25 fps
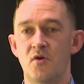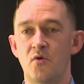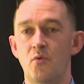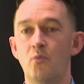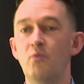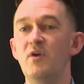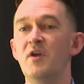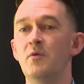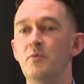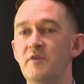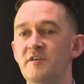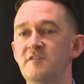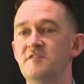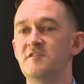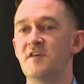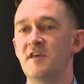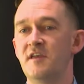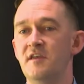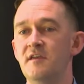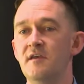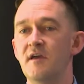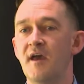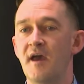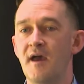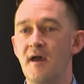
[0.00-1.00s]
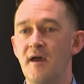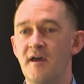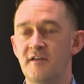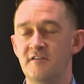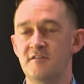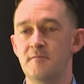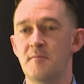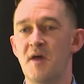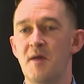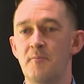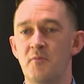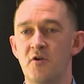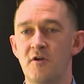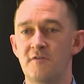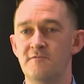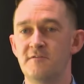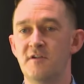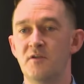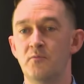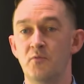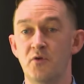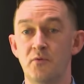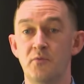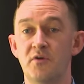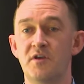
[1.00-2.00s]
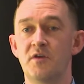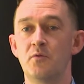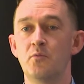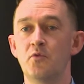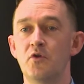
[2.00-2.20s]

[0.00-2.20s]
where we see a demand profile and where we can